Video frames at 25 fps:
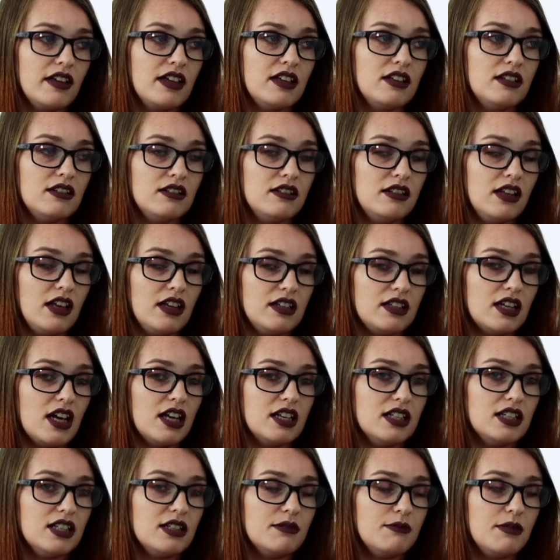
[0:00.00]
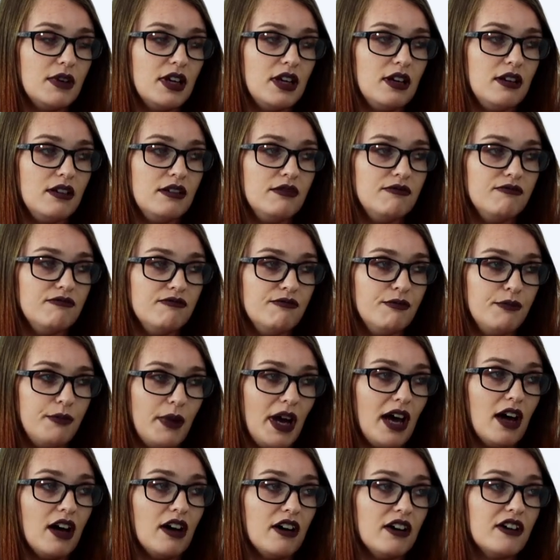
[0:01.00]
they, they tend to be
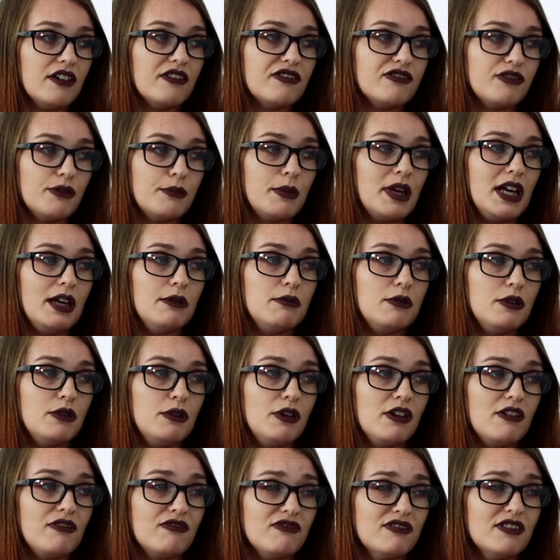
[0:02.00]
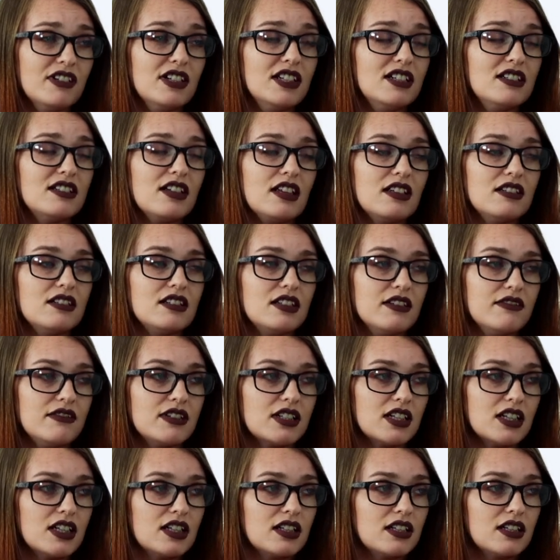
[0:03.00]
better for people who have really sensitive
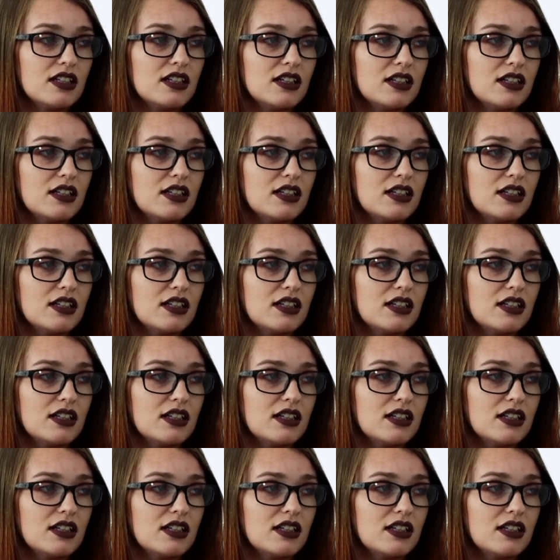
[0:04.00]
skin.